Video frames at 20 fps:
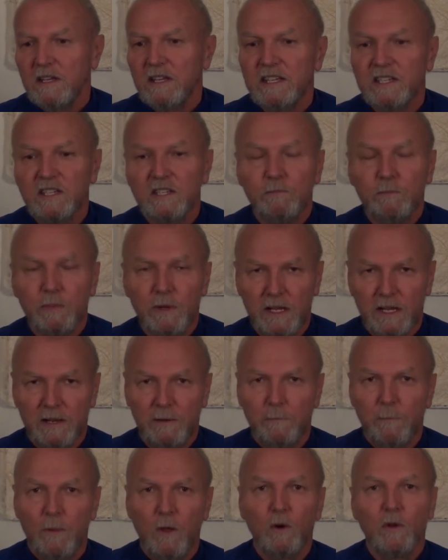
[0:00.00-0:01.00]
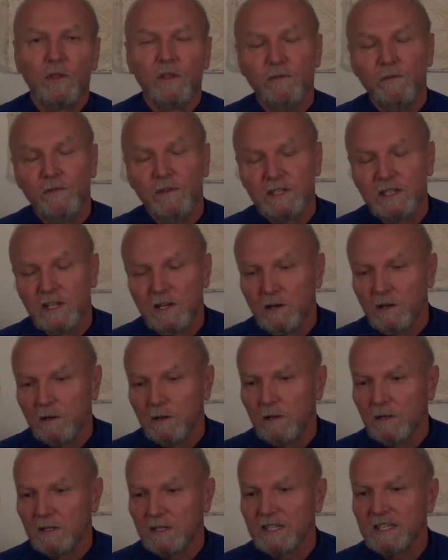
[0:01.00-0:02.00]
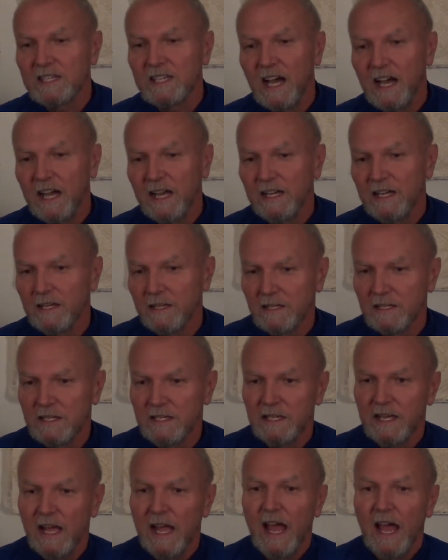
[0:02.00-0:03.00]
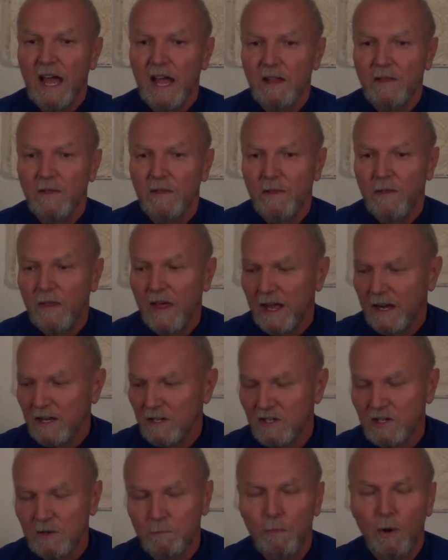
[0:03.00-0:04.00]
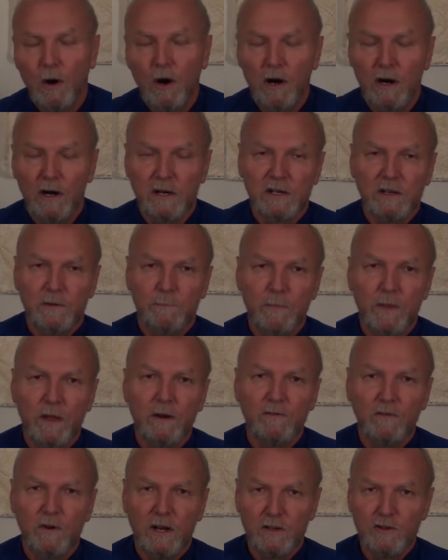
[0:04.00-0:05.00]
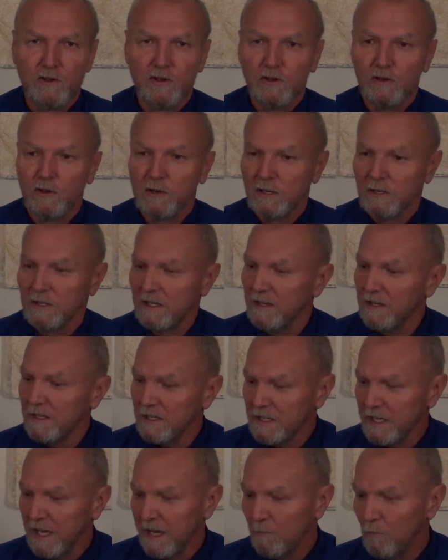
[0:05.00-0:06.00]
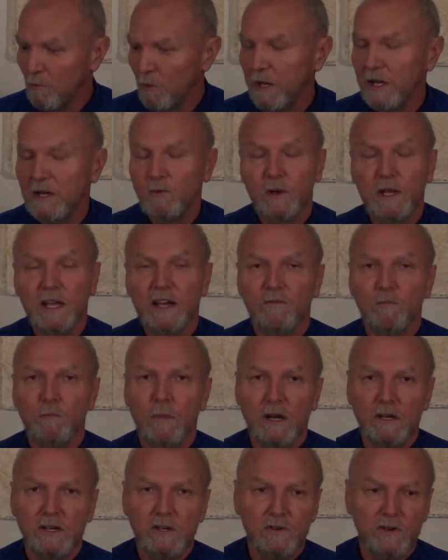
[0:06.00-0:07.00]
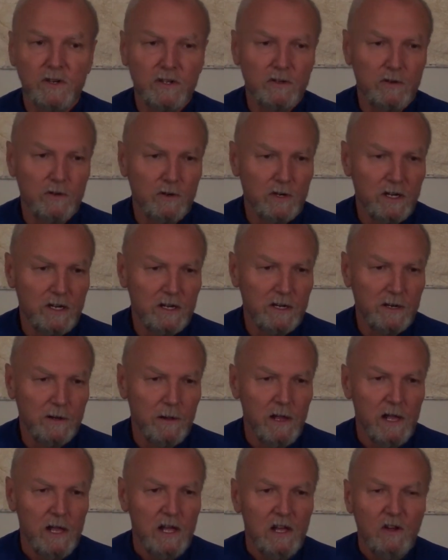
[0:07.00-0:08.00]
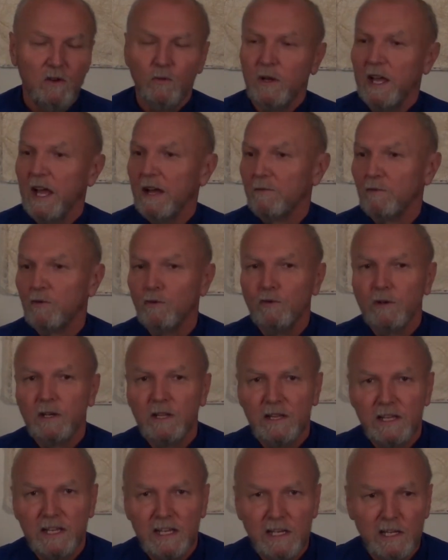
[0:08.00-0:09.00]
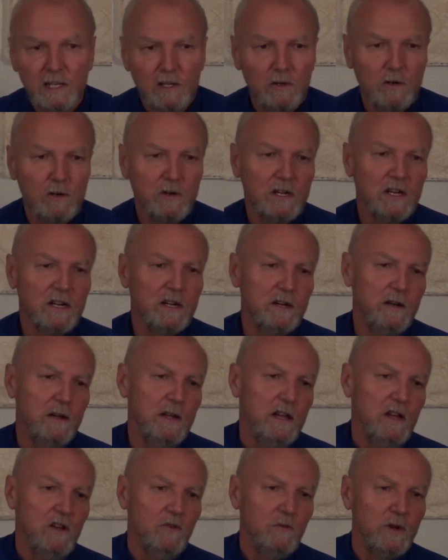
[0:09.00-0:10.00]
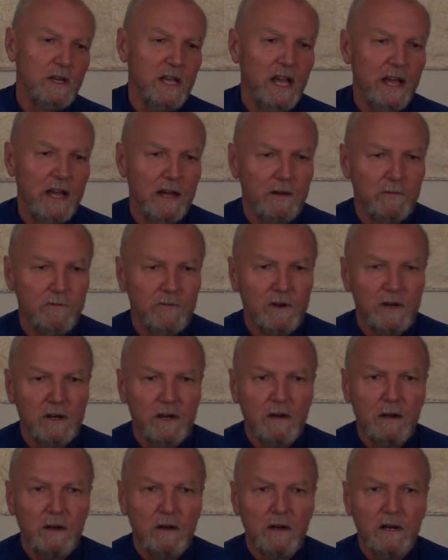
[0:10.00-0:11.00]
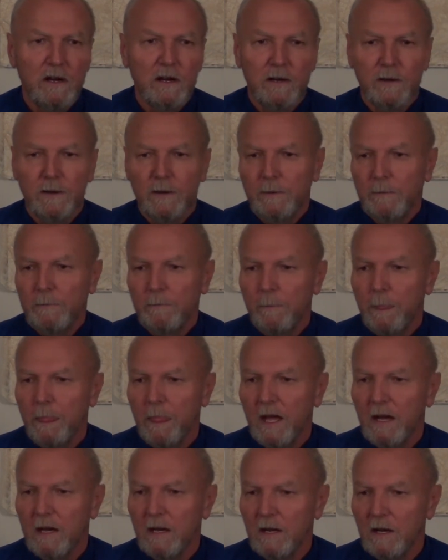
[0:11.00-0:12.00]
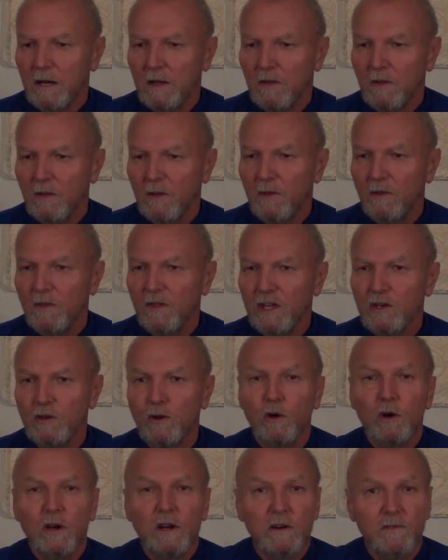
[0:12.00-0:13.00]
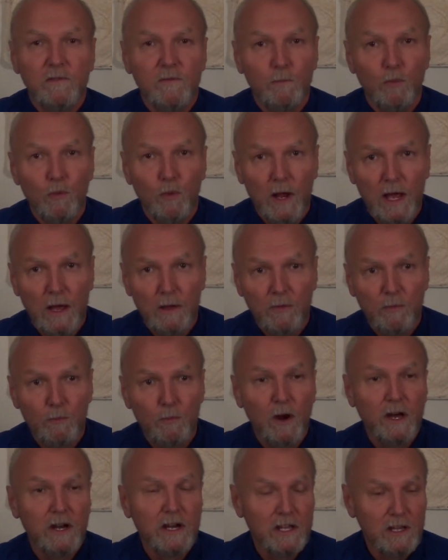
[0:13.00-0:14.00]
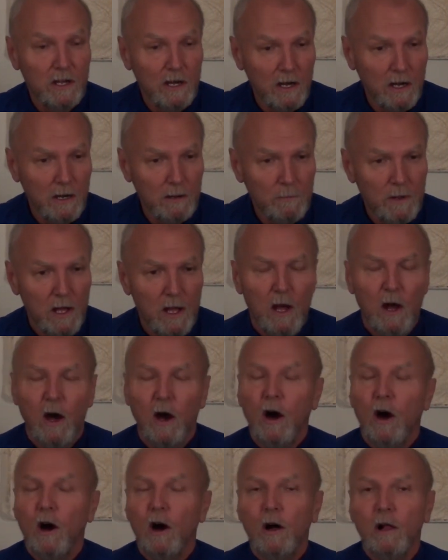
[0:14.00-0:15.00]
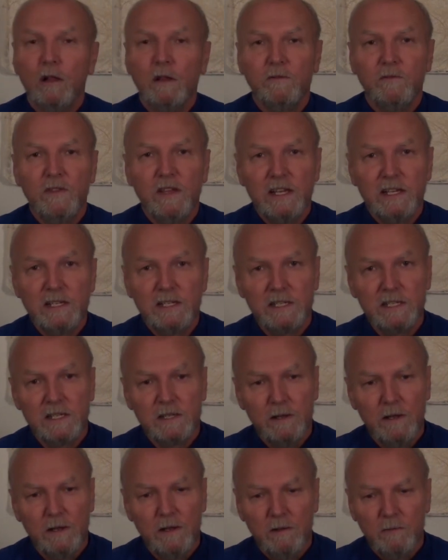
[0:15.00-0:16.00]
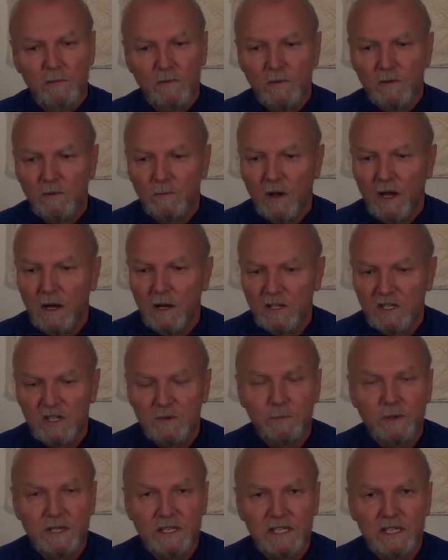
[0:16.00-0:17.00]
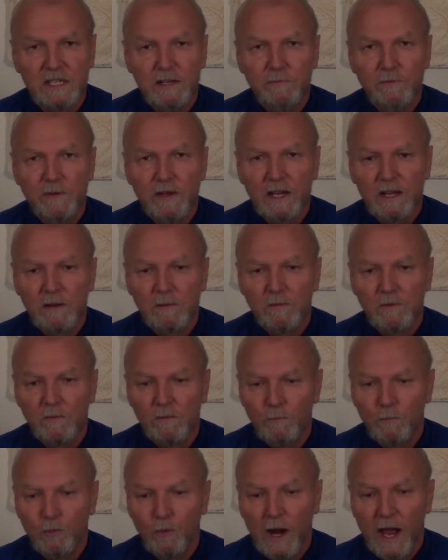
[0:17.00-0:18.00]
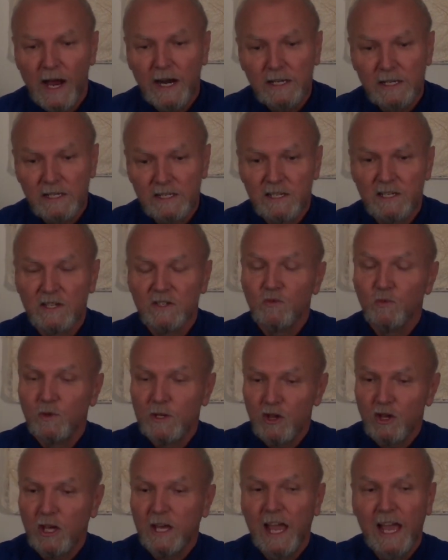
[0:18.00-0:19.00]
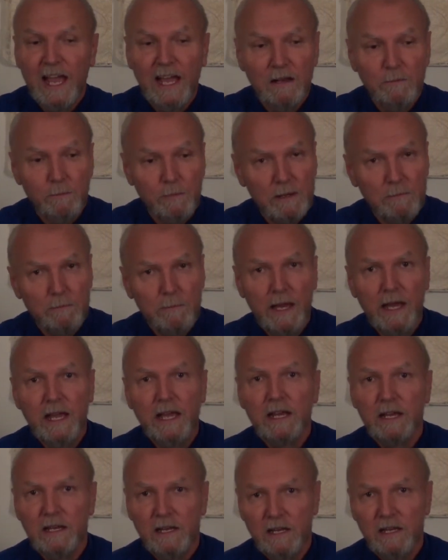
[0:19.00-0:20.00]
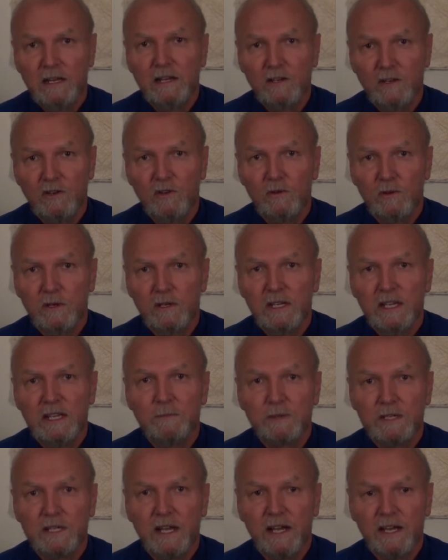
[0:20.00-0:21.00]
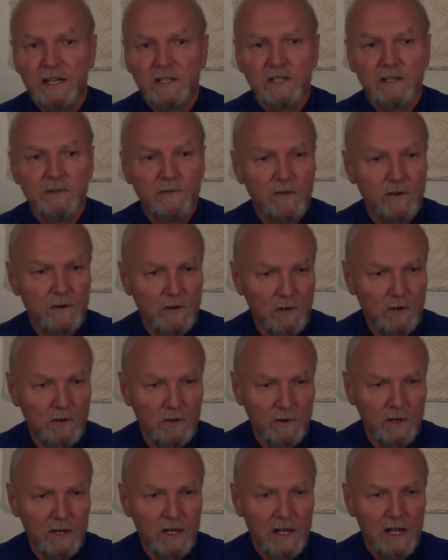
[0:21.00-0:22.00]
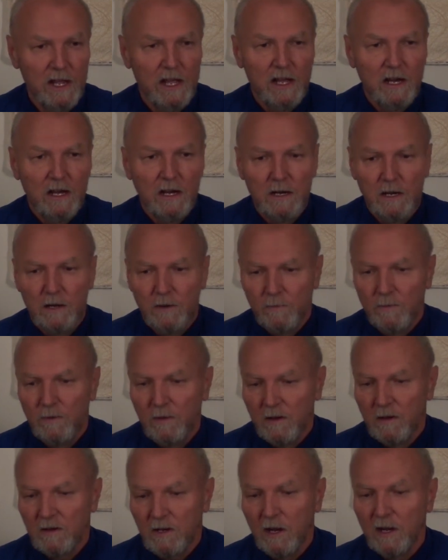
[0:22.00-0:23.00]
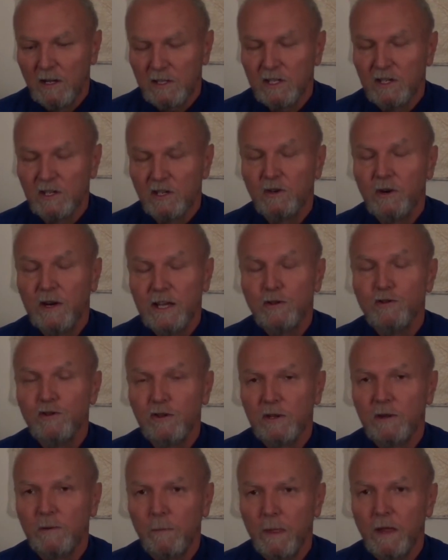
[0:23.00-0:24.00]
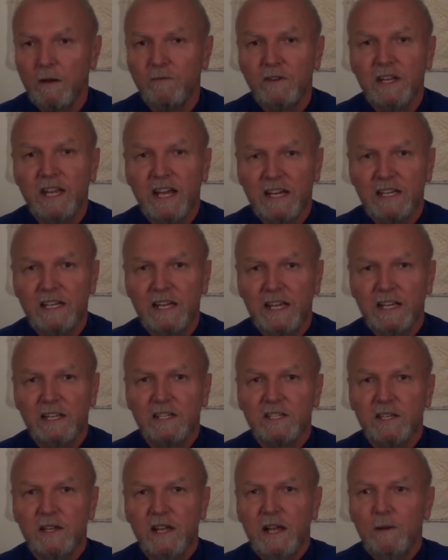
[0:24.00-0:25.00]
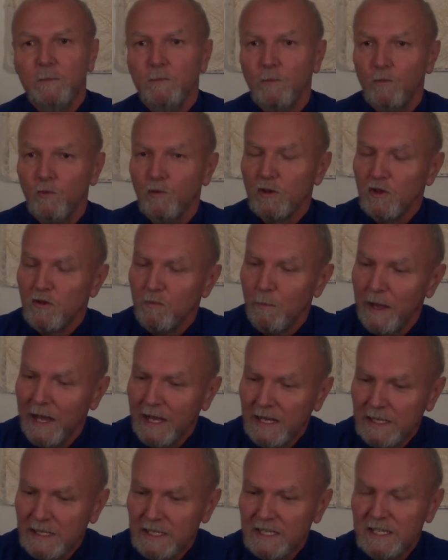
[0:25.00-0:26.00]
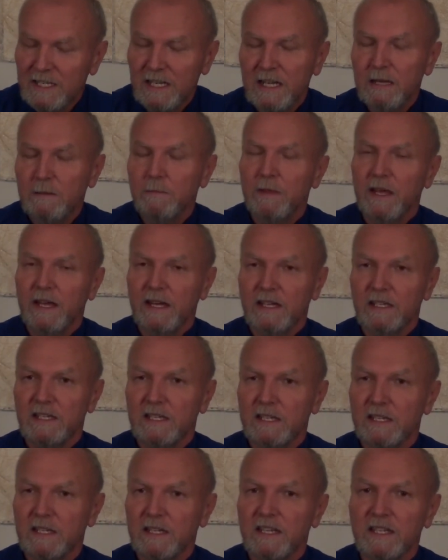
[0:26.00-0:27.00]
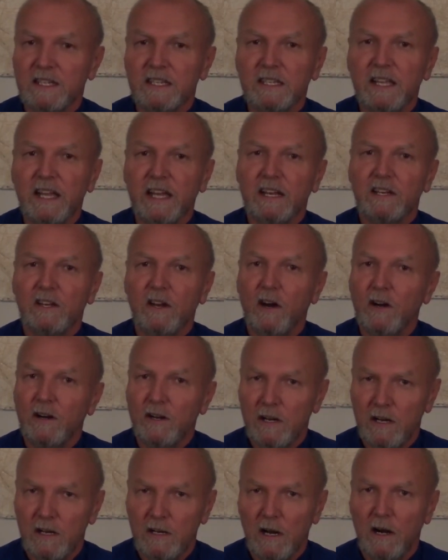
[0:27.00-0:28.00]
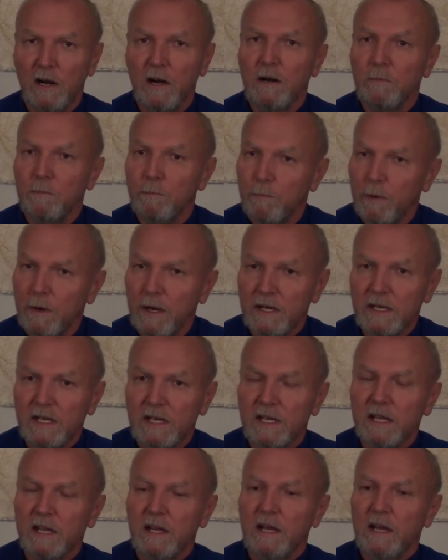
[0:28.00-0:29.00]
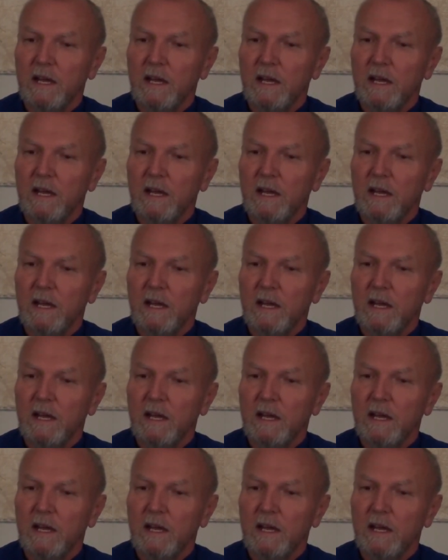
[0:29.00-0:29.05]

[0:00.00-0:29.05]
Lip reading: discipline or the physical science that is a part of Raja Yoga. In the same way, we have Mantra Yoga, we have Kundalini Yoga, we have the yoga of breath, pranayama, all of these specific practices which can be made into a deep science of their own, a concentration of techniques which make it seem that it's distinct, are but